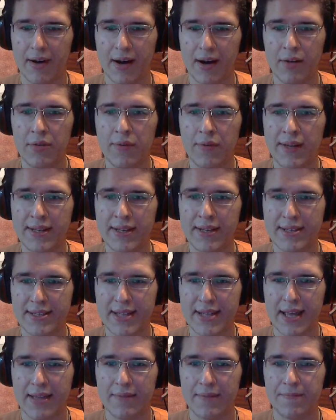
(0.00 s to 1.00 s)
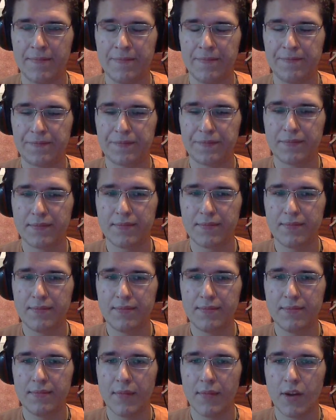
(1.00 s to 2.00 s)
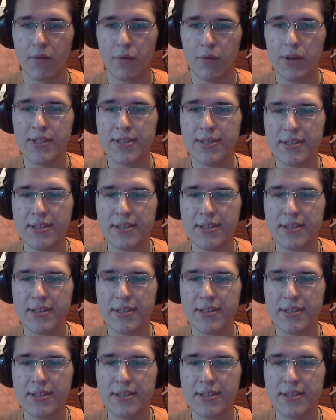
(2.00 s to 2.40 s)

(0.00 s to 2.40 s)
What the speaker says: How do we understand what